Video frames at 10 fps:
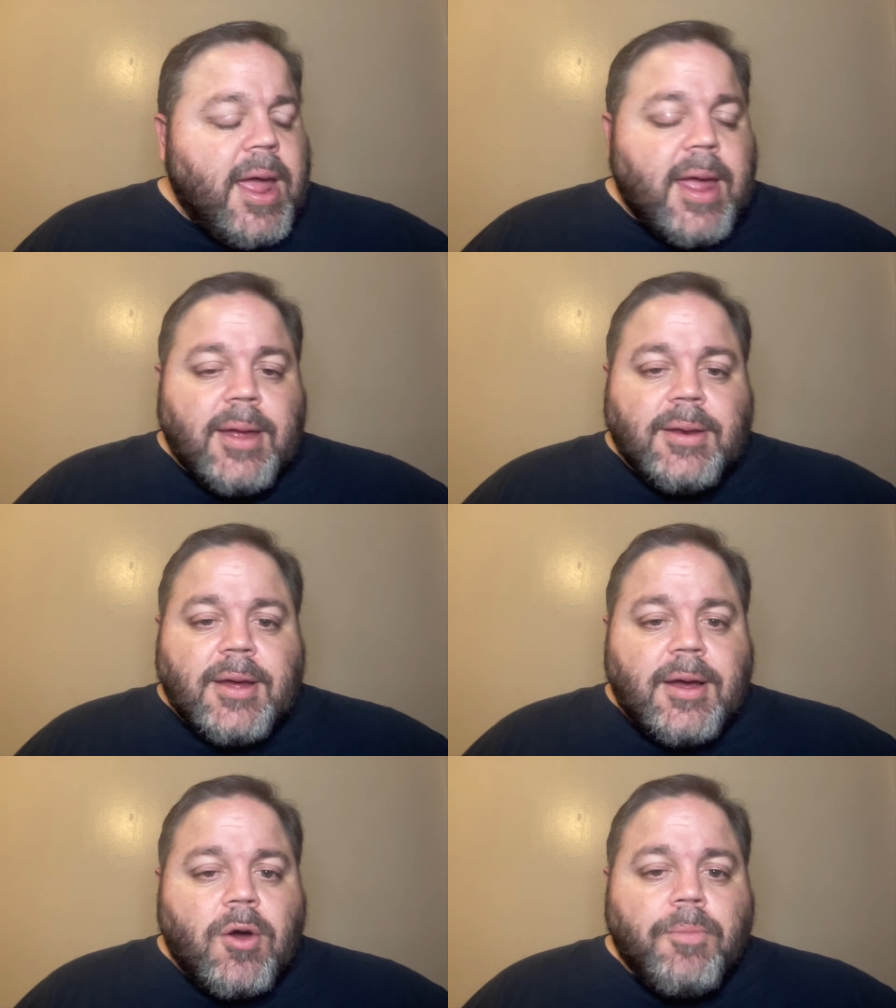and
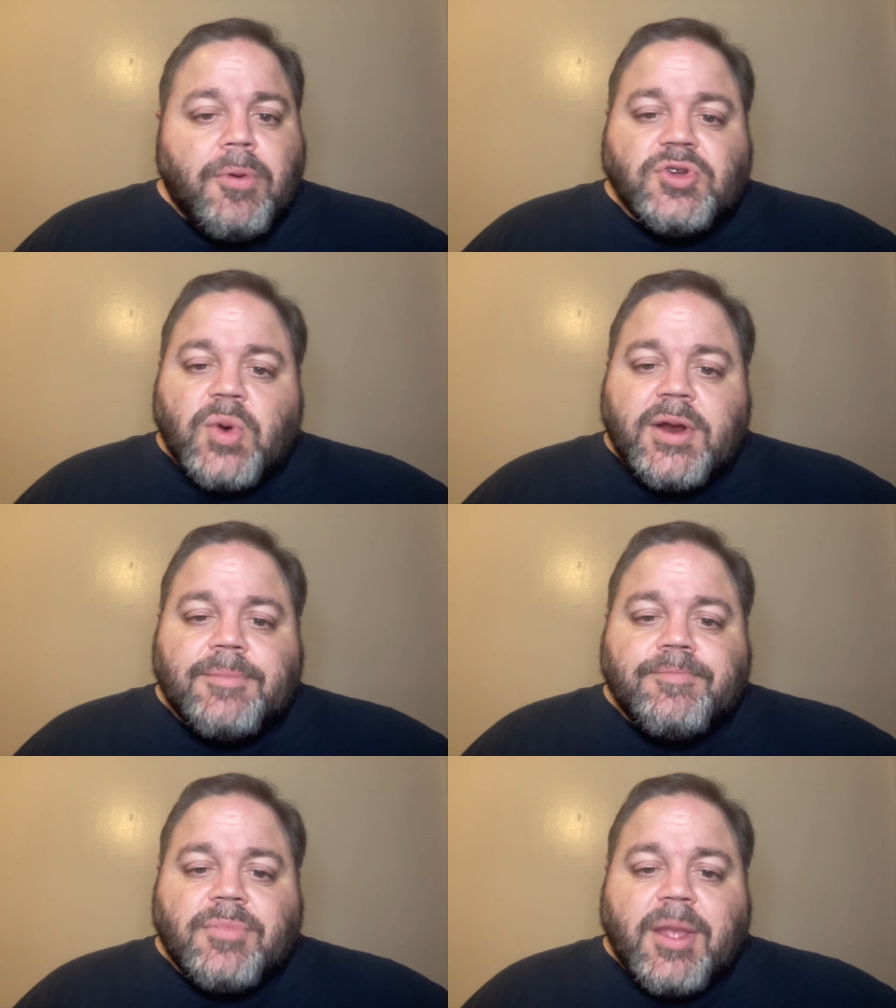uh, hope you enjoyed
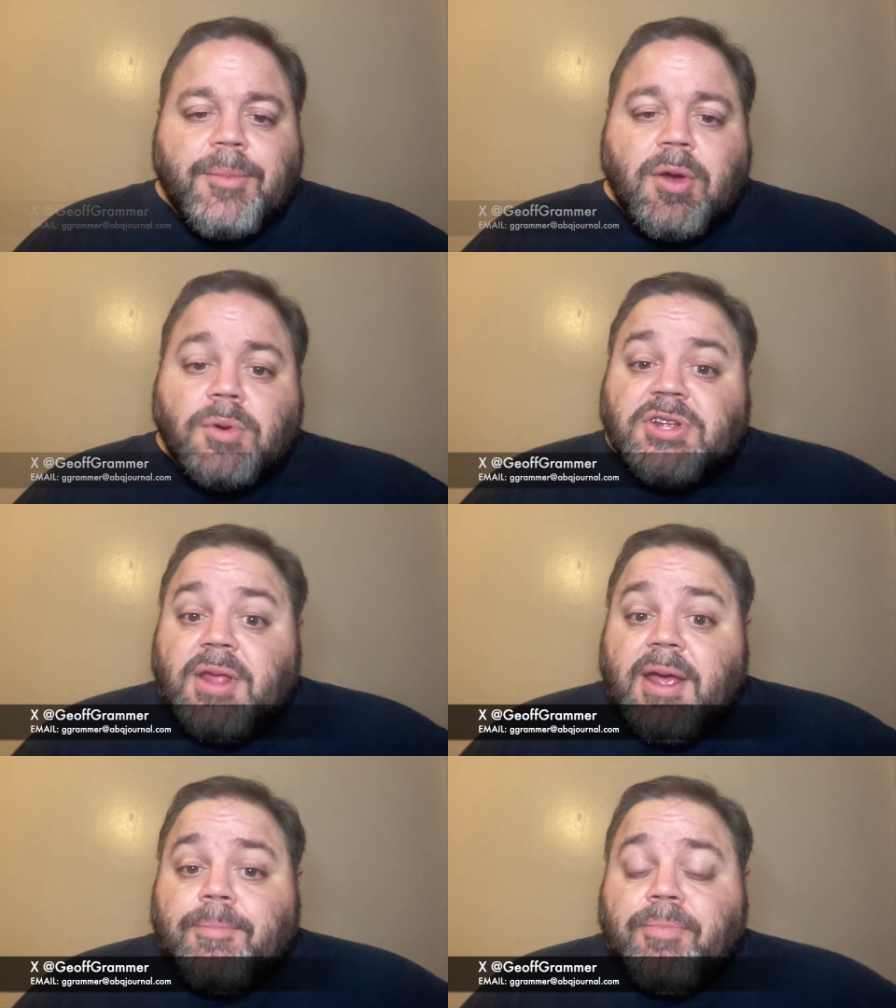it let me know what you
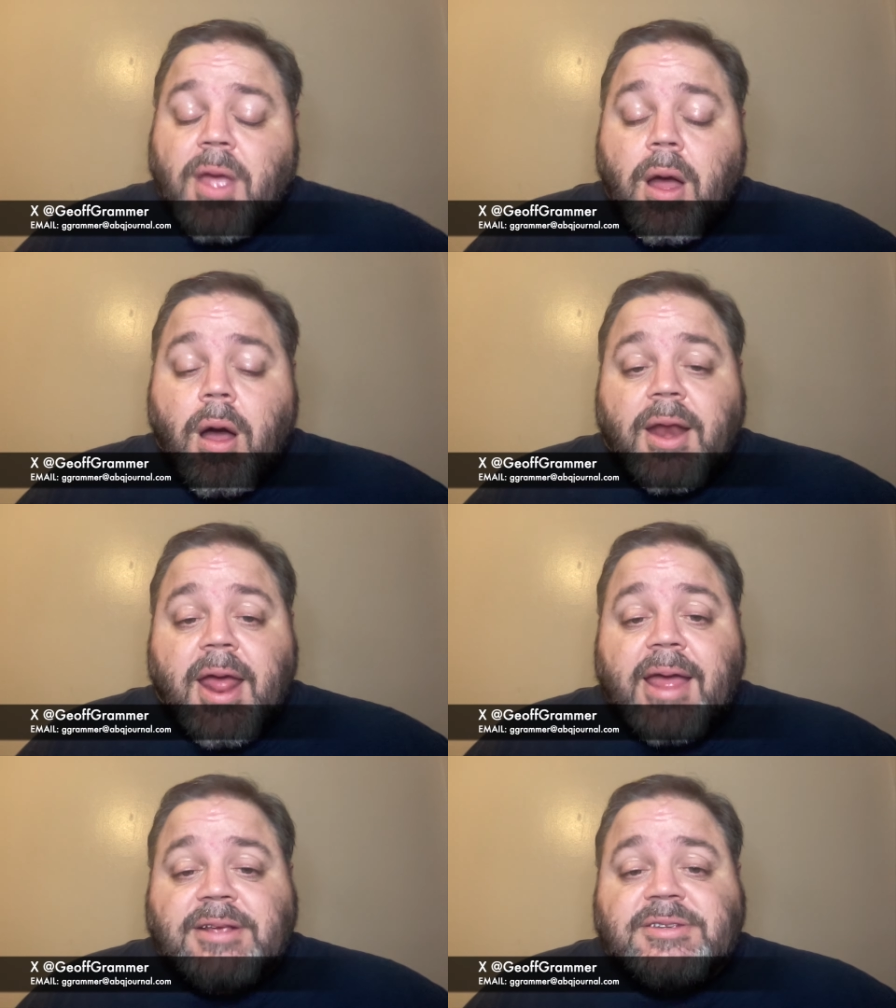think on
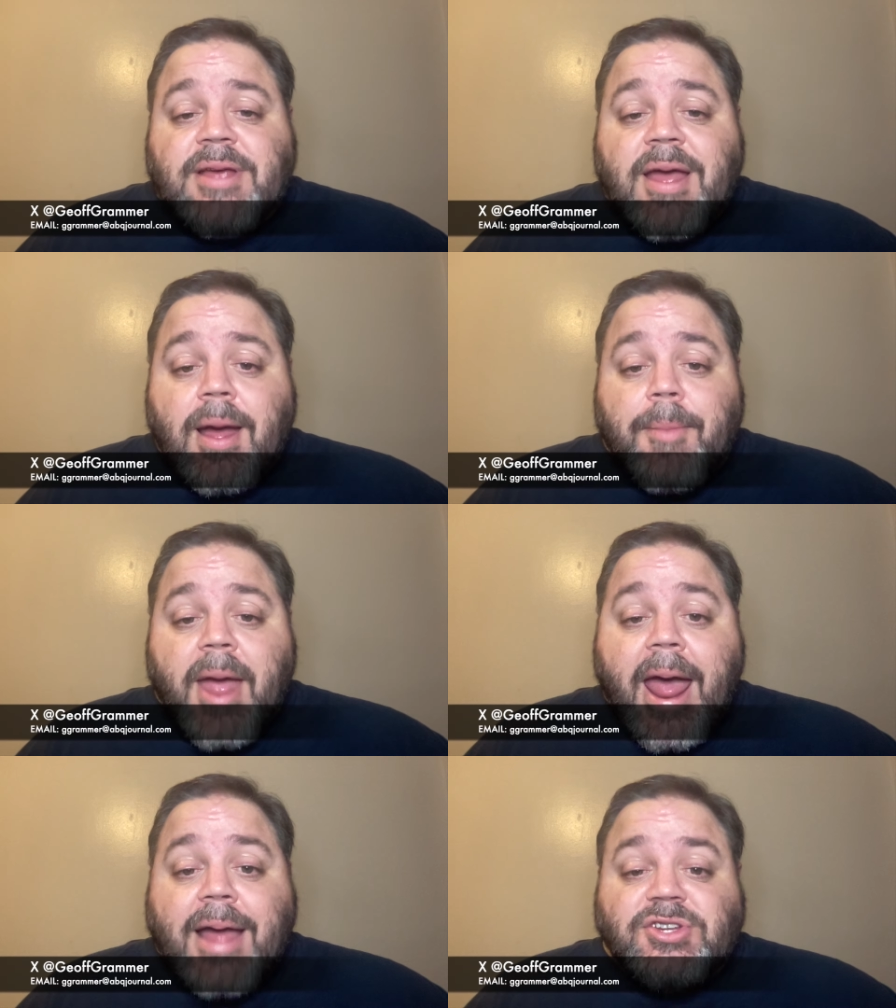x i'm
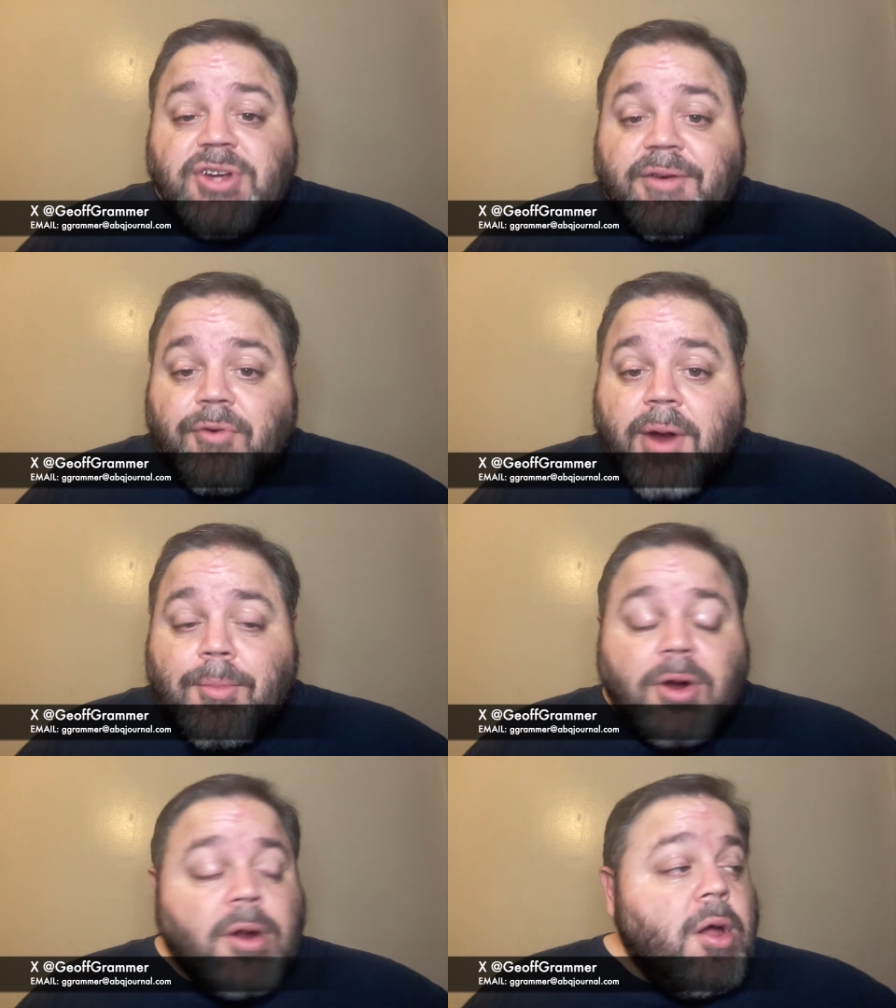at geoff
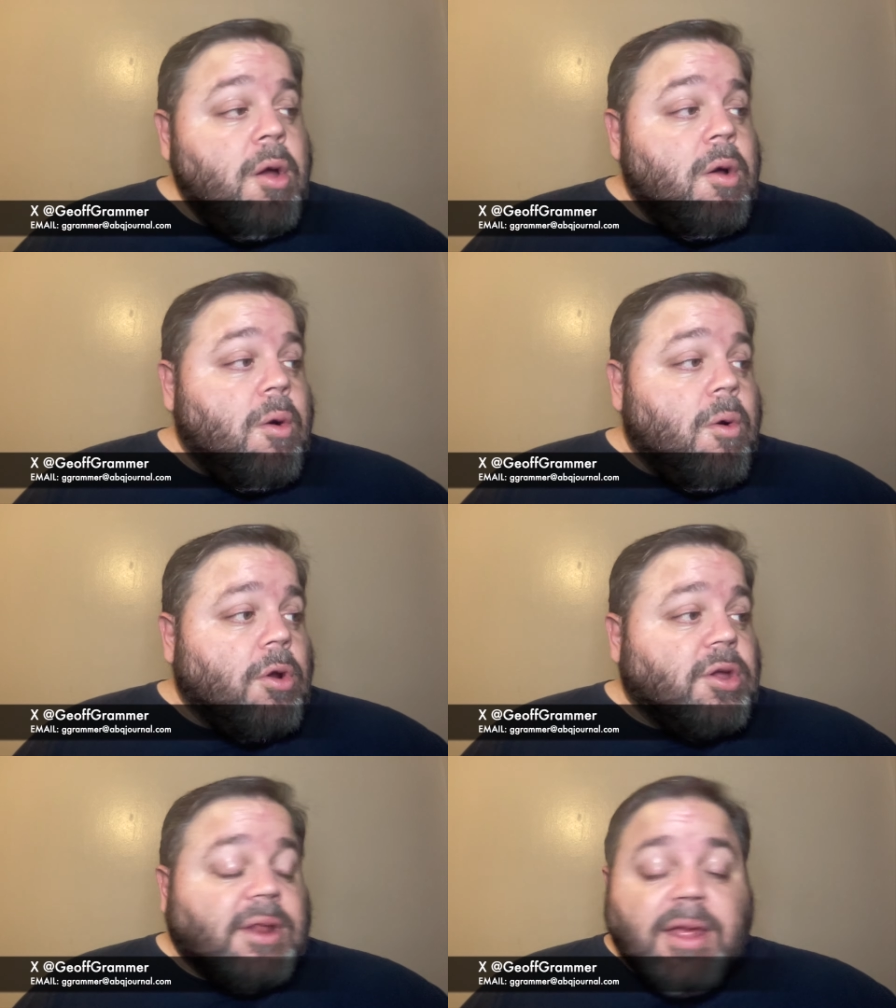grammer
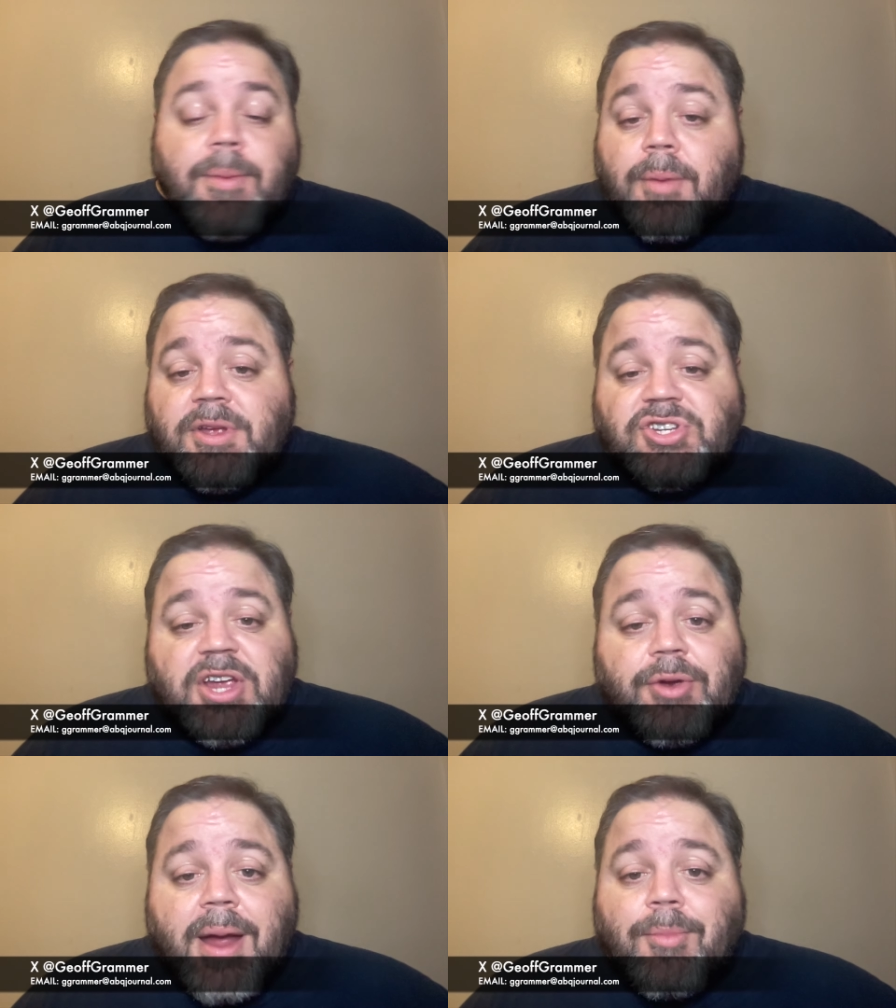or you can email me
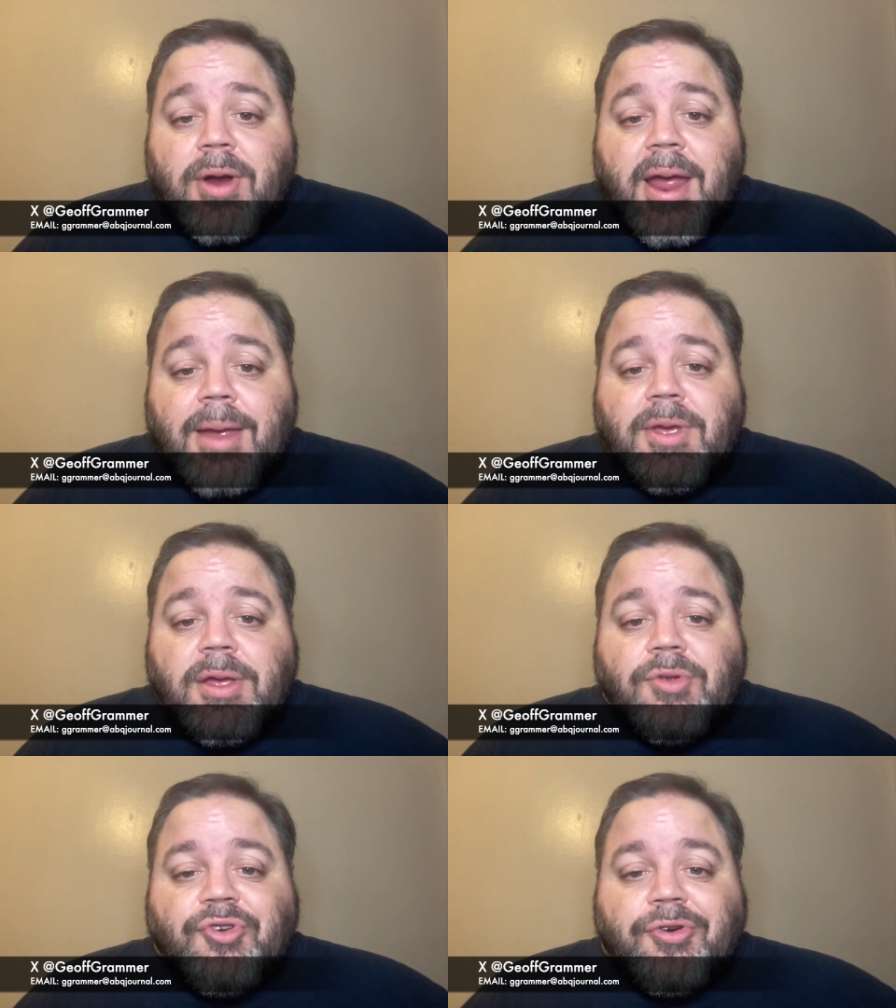ggrammer at
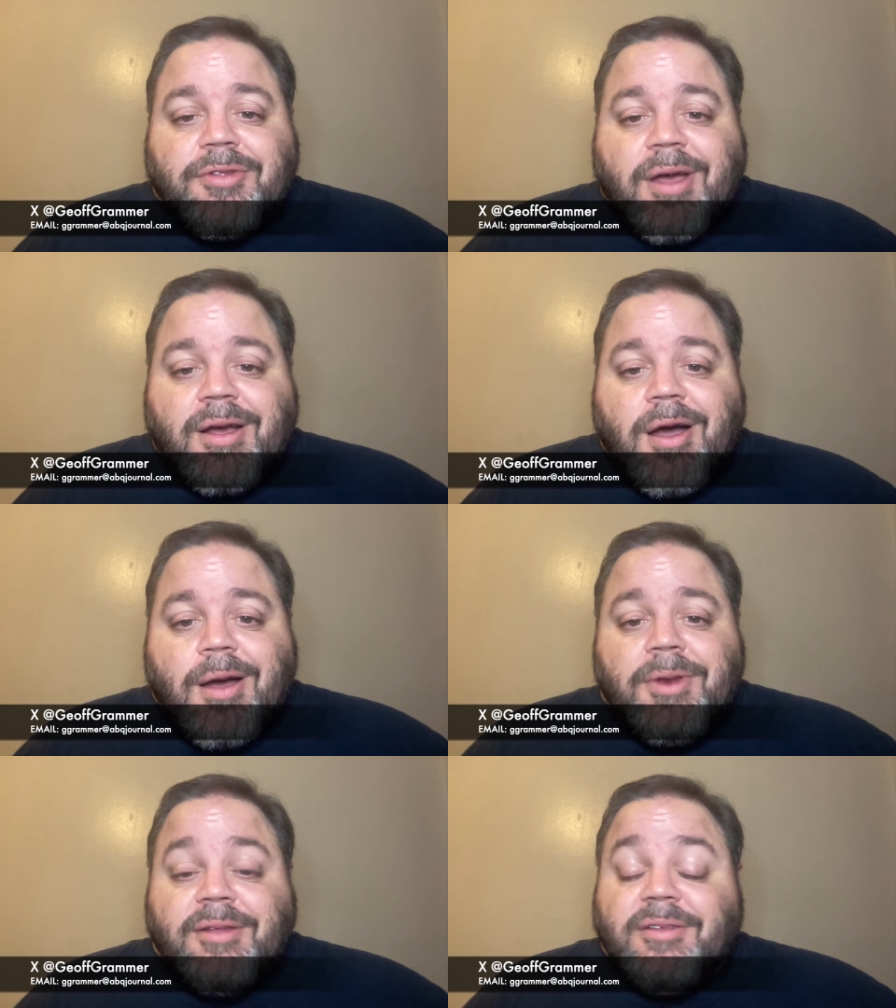
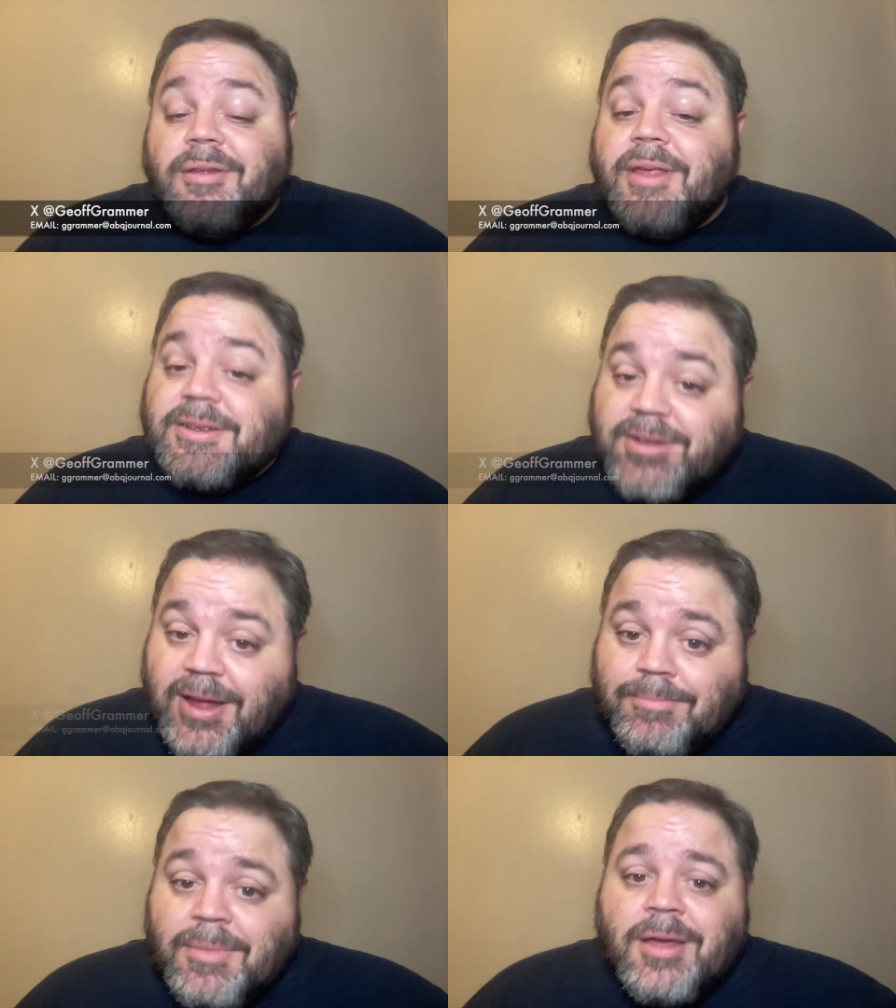abqjournal.com and until next time